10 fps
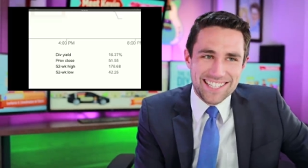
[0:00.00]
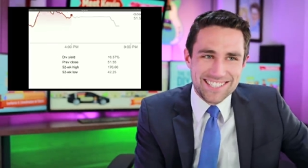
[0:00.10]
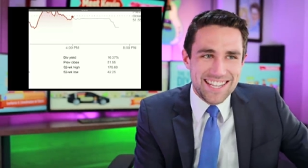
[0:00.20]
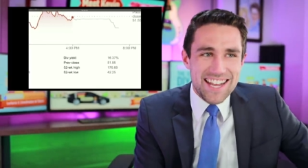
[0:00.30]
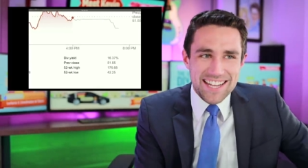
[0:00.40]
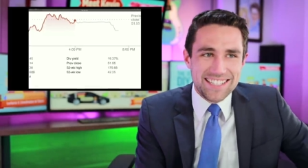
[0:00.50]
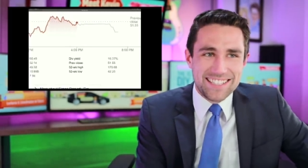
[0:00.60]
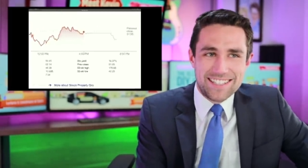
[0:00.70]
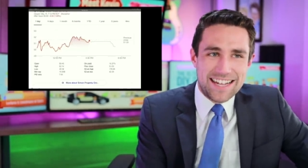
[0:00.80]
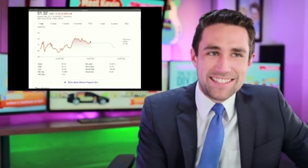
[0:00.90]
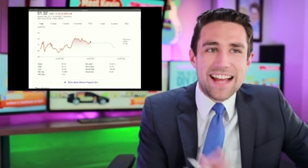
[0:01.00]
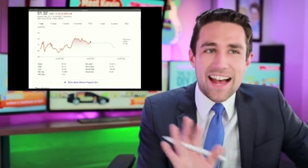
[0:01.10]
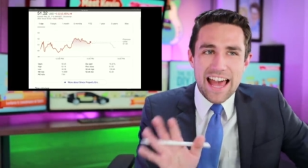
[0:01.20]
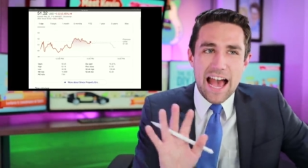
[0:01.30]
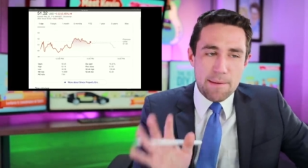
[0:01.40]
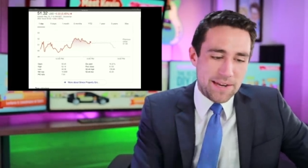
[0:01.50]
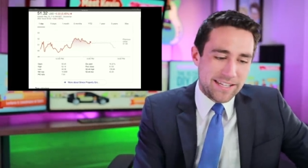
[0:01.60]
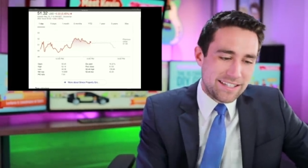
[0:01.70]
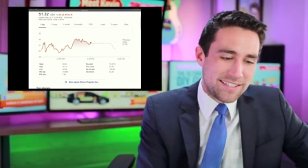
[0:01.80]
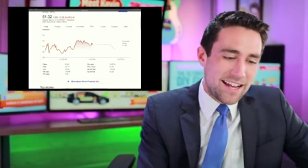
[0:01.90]
That's, that's not
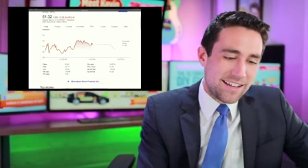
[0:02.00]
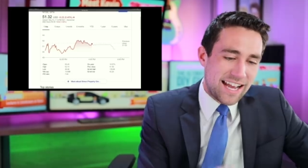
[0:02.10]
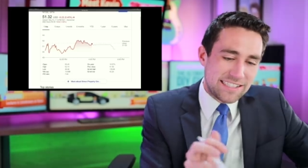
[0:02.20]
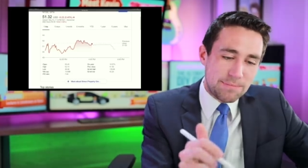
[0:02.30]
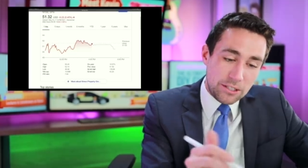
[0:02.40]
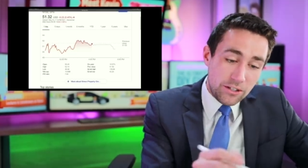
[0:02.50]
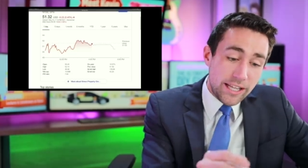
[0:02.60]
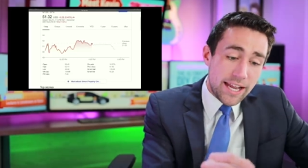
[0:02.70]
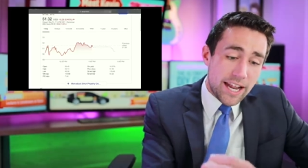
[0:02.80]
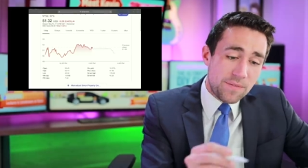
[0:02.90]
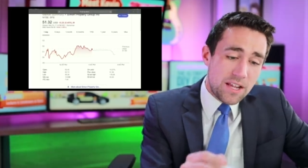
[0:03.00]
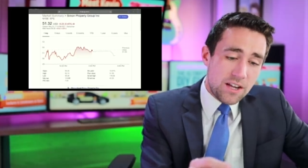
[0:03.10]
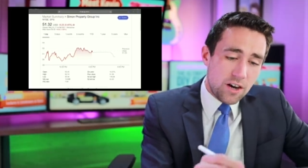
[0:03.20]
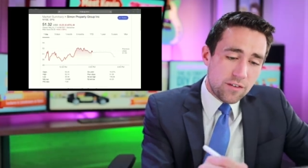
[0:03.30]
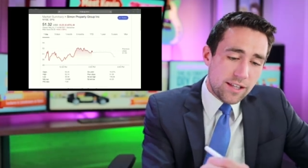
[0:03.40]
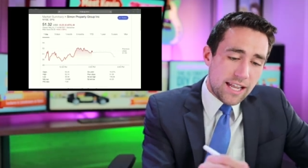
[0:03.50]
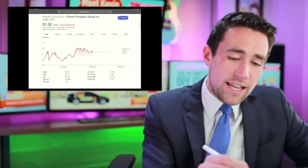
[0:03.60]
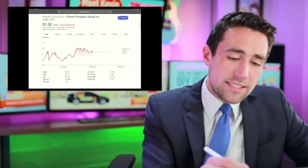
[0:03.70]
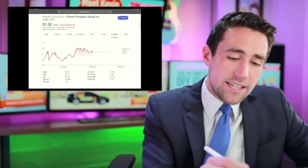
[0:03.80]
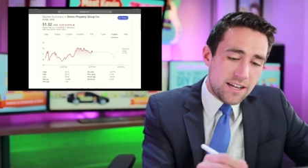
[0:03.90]
happening. That's not lasting, but look at it over the
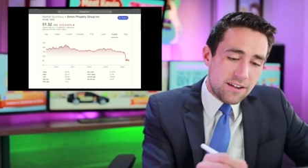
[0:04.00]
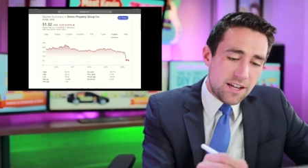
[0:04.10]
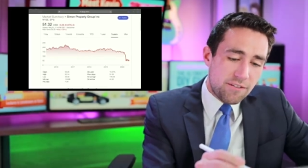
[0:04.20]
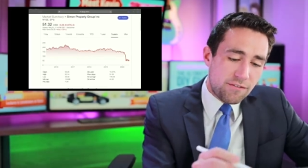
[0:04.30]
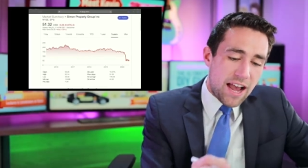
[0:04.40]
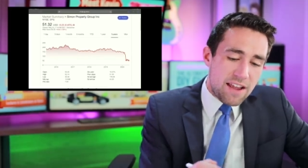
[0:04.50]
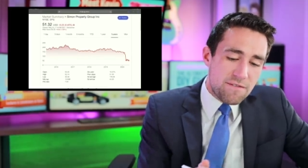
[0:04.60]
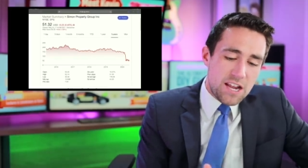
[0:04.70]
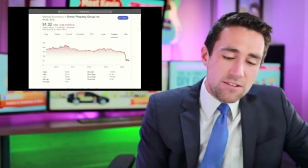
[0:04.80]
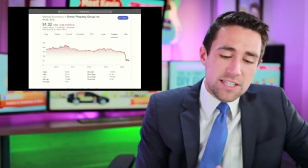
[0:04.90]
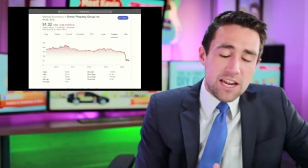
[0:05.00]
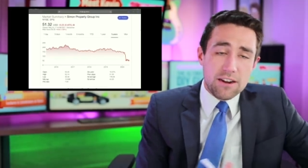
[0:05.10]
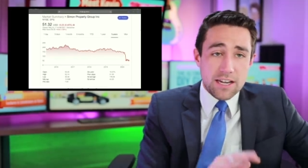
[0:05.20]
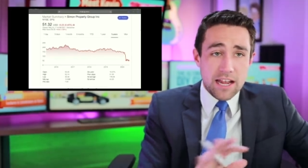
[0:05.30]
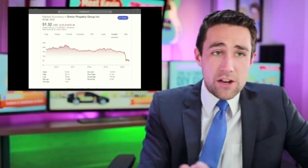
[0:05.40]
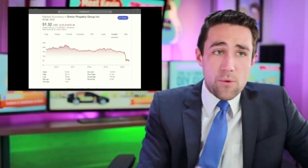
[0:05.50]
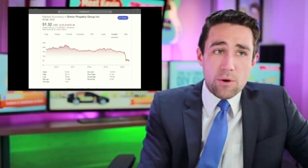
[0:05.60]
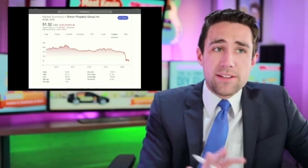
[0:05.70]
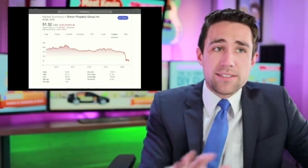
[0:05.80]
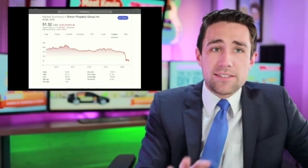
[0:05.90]
last uh, uh, five years here. And, and, don't
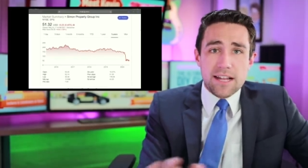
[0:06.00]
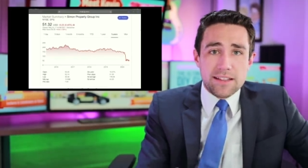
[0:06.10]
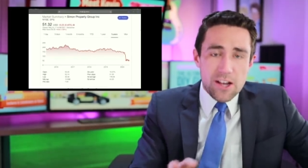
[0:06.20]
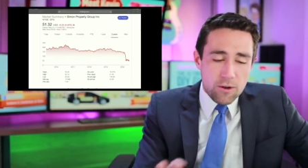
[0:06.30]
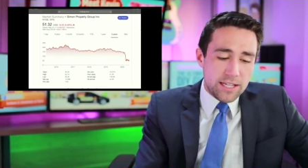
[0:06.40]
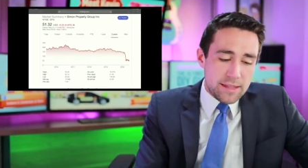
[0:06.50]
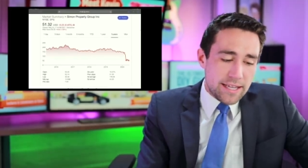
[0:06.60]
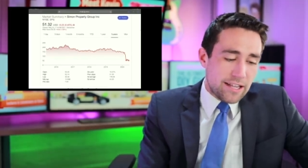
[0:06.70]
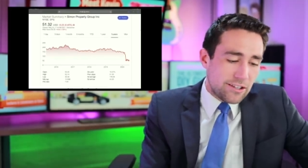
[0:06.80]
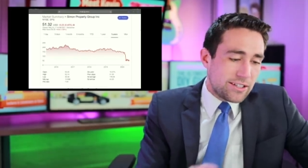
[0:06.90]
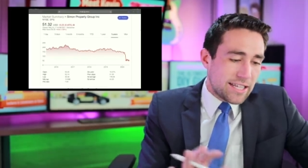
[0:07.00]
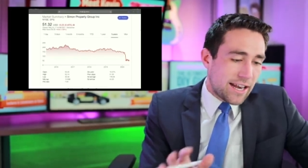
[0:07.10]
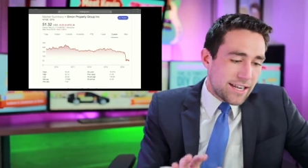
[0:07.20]
worry, this is not the only thing I looked at.